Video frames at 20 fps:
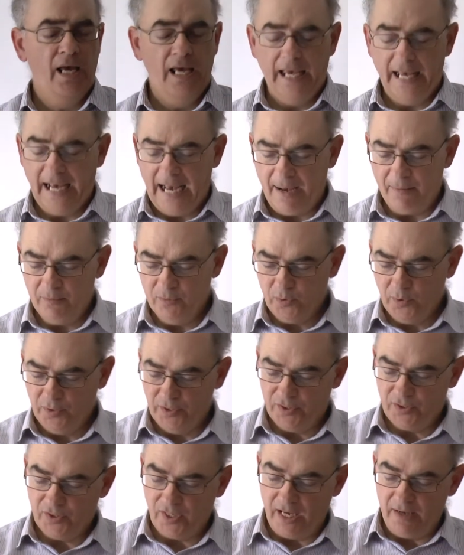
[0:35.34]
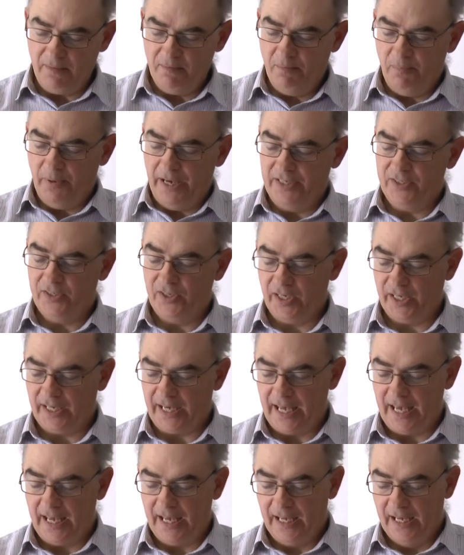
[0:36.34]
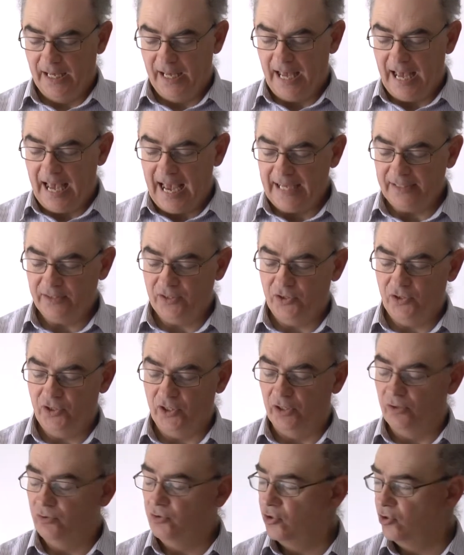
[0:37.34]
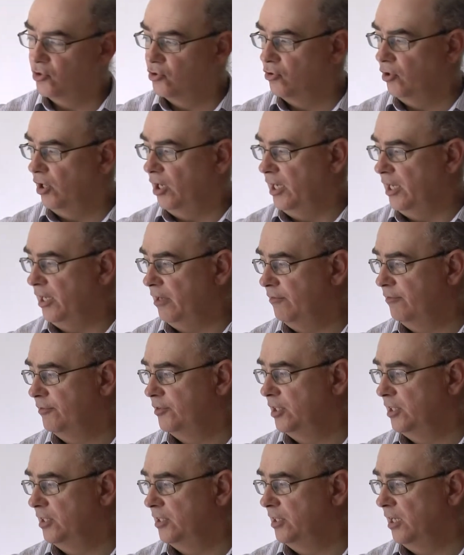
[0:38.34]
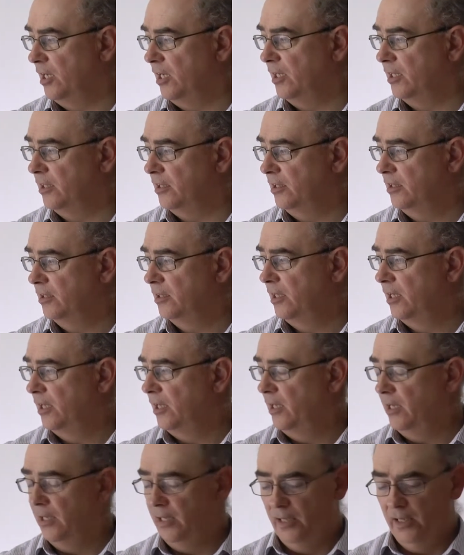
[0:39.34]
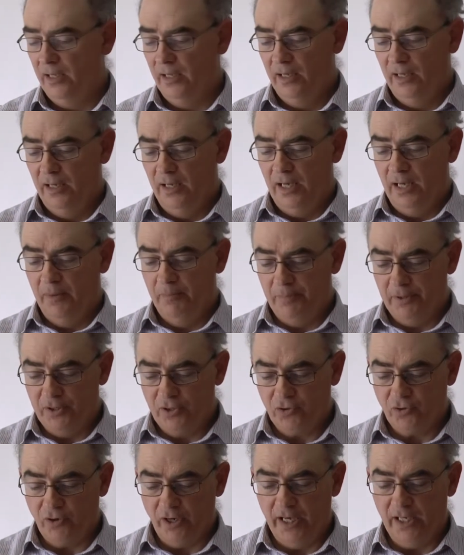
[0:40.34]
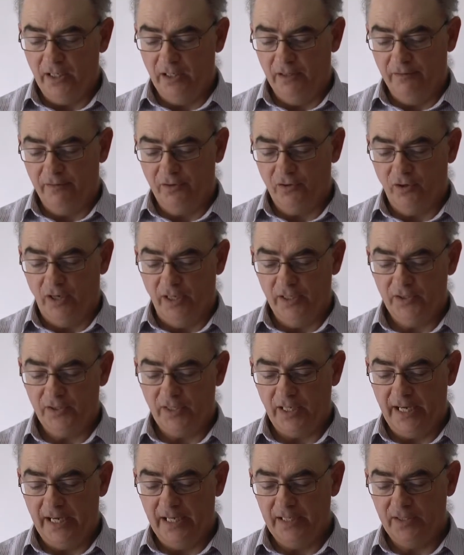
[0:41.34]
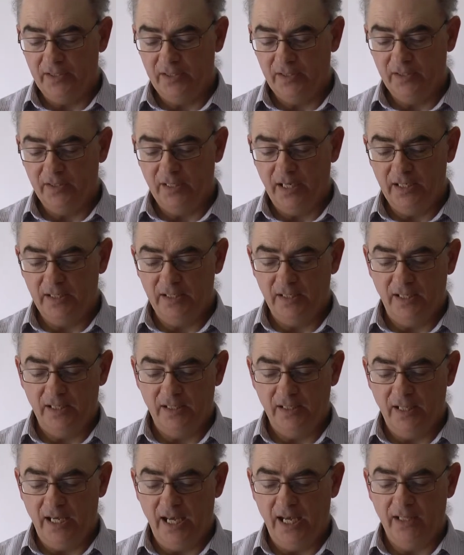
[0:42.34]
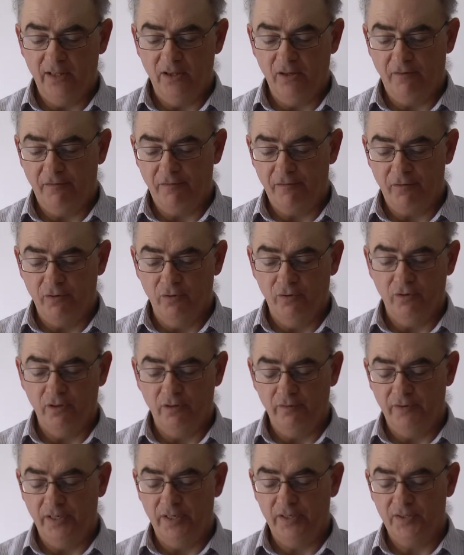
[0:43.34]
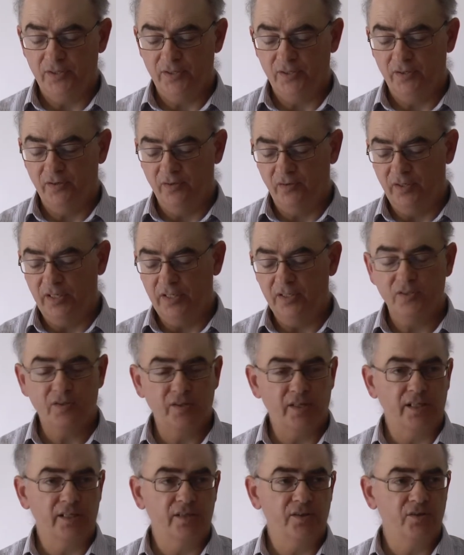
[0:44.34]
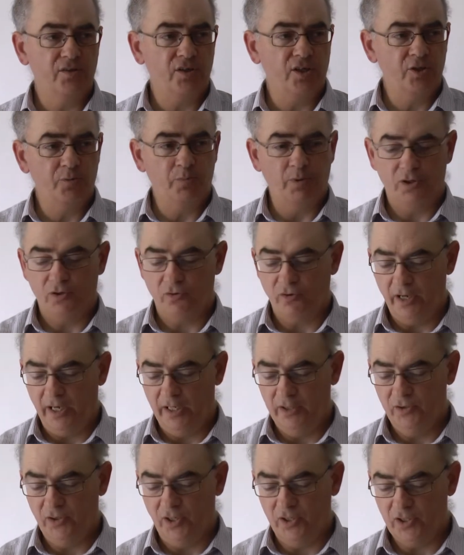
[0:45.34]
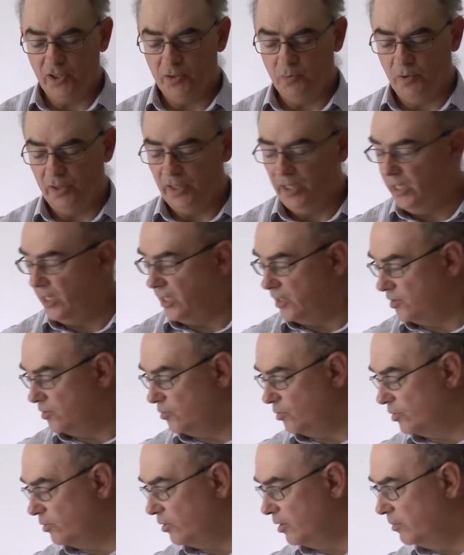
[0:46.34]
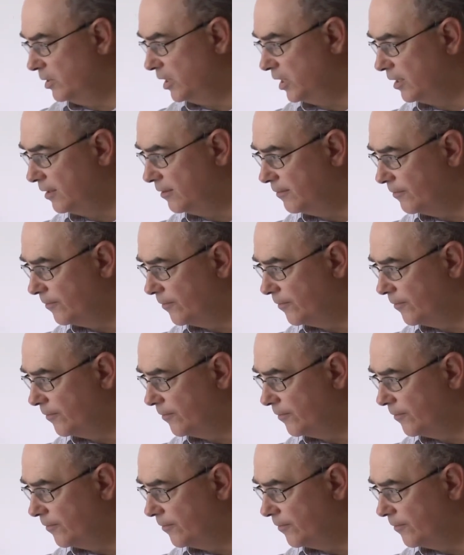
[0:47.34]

It happens when the same basic attitudes drive denial and betrayal of Christ as they did then. The fruit of this, these things, is betraying Jesus with a kiss. What do I mean?